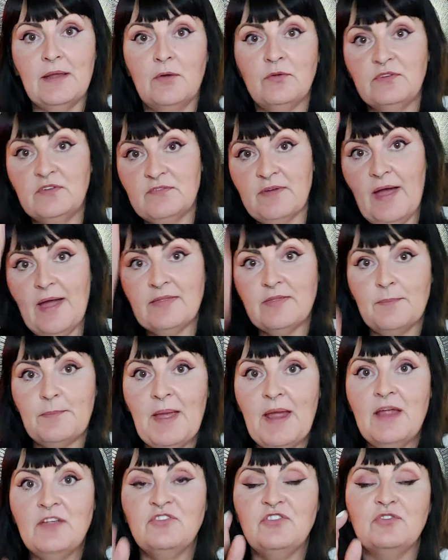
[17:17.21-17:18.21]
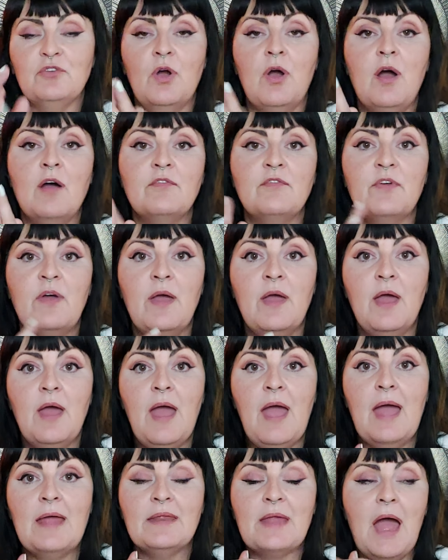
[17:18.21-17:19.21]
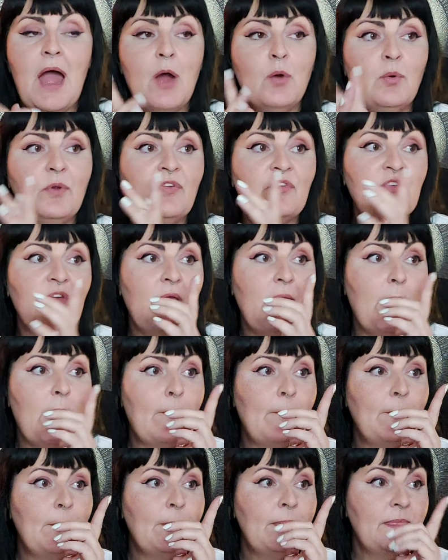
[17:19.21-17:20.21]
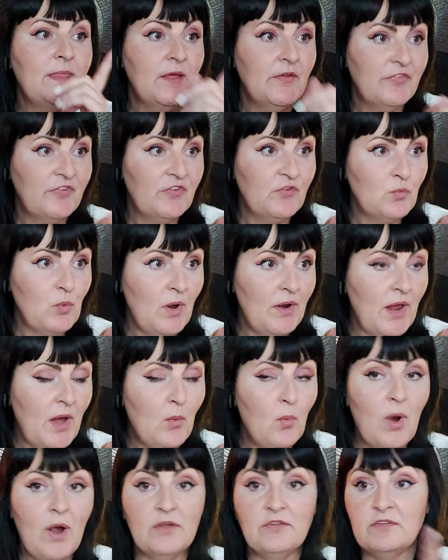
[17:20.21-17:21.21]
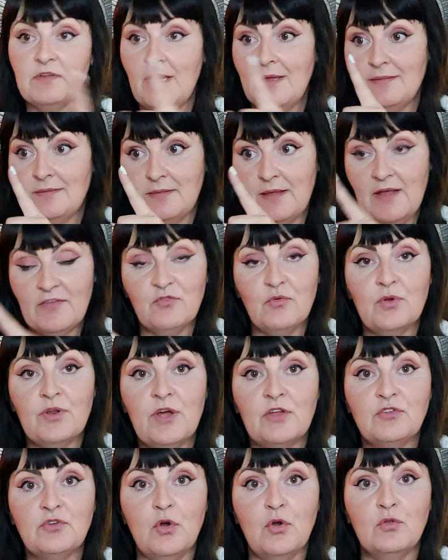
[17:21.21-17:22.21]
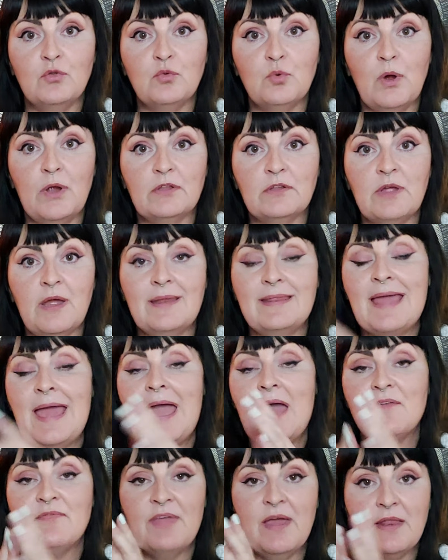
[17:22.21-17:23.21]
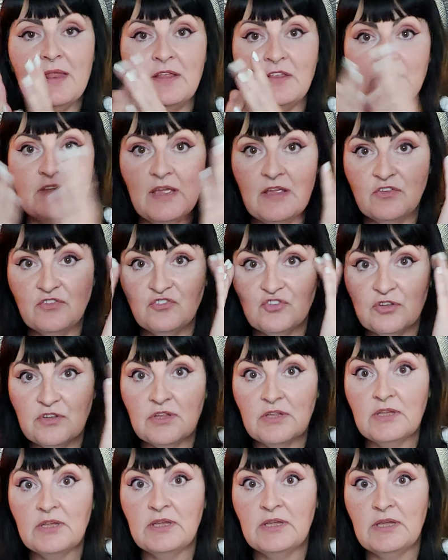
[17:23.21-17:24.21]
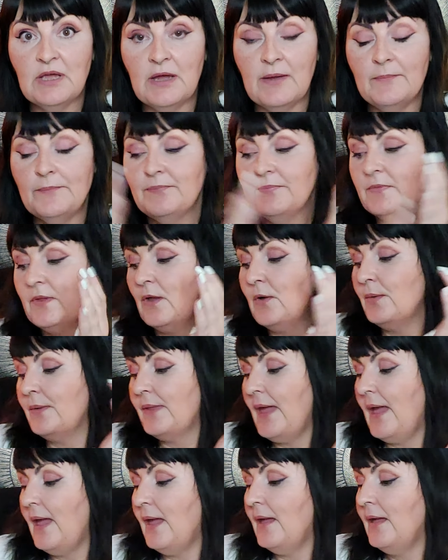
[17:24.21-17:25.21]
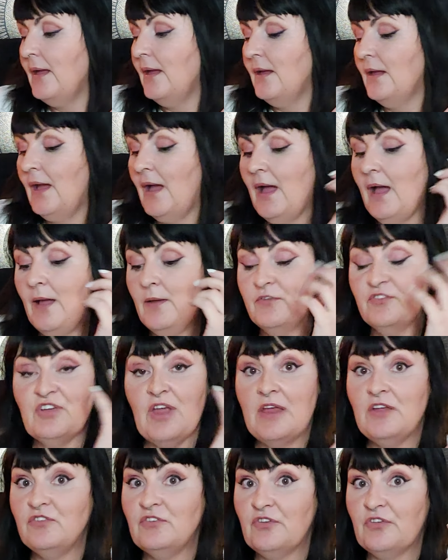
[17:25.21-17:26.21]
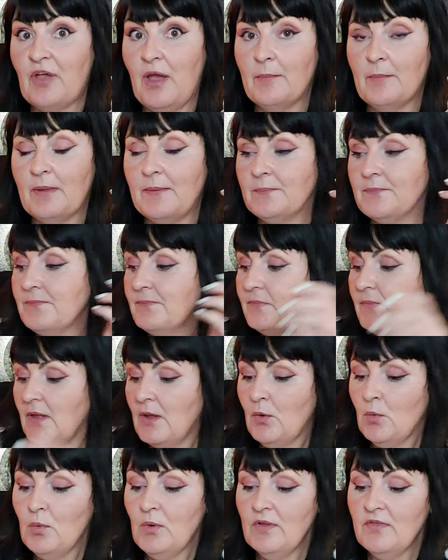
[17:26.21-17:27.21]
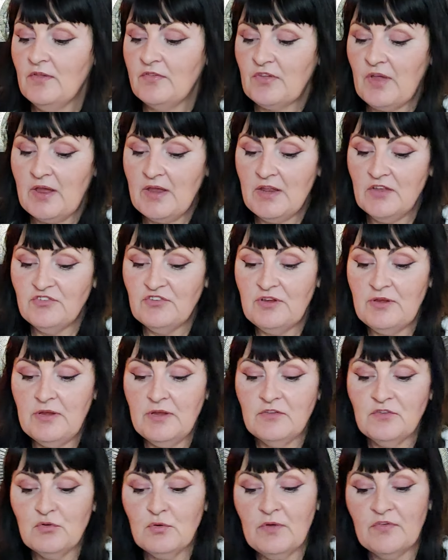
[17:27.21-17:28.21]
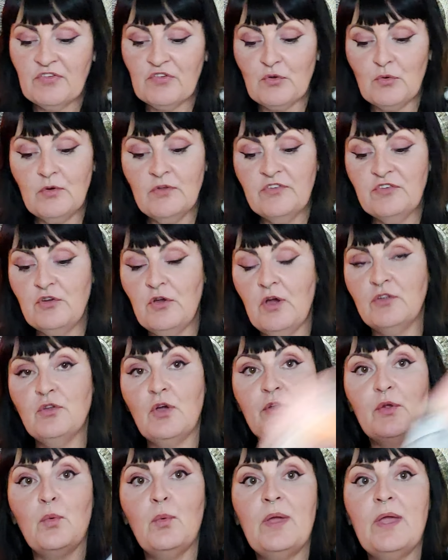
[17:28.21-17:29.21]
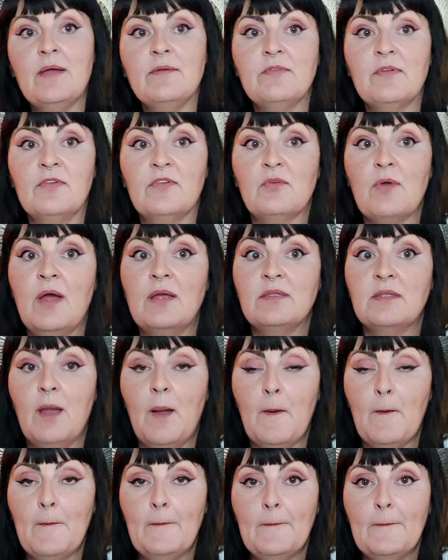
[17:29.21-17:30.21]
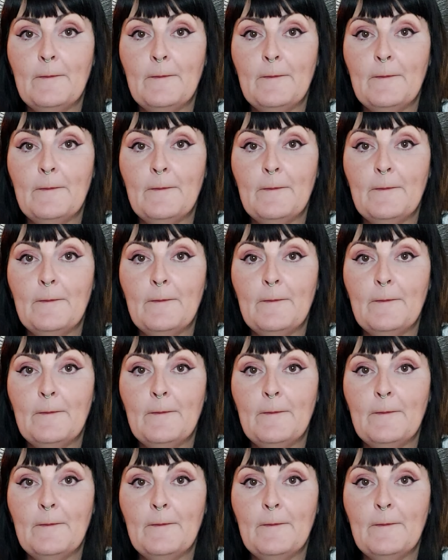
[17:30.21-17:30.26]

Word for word: I would divide the page in half and I would say, this is what I want and that's what I don't want, and have that intention here. Okay, uh, change is coming. With this energy, Two of Swords, you are not aware of this right now.